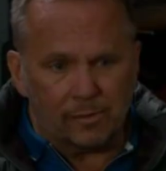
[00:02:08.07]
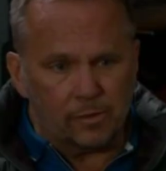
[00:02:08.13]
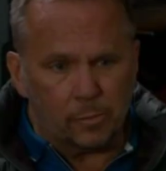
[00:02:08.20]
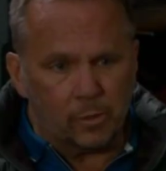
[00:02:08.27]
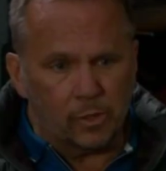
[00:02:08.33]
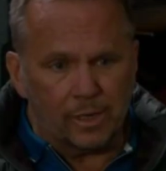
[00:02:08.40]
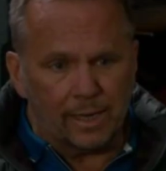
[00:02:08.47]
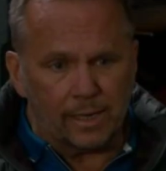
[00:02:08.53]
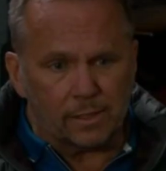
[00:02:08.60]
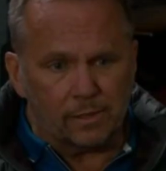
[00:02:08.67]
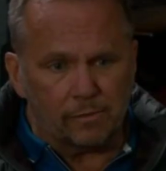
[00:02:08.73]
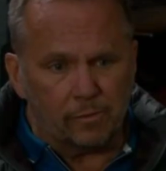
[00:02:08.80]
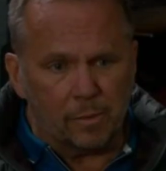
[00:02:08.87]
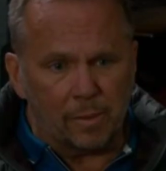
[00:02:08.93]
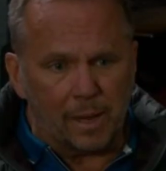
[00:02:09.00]
Don't have to put
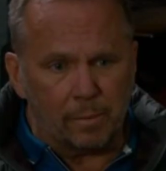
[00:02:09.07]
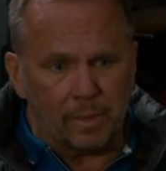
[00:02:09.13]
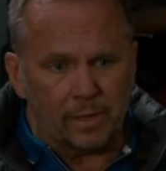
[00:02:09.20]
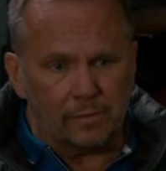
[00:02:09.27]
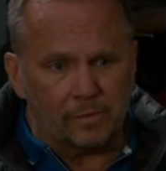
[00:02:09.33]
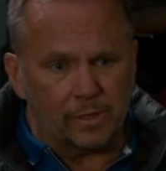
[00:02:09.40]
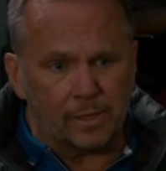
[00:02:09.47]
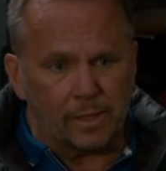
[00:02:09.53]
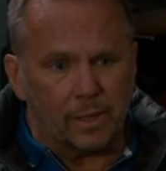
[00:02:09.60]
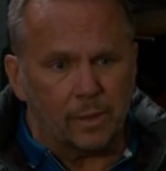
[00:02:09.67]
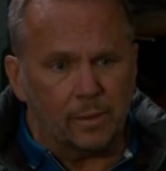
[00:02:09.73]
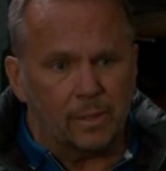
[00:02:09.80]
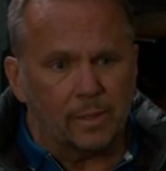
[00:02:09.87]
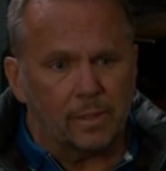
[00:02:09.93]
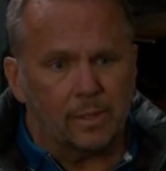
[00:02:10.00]
an act on for my
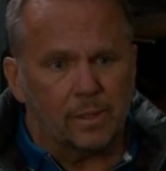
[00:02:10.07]
benefit, you know.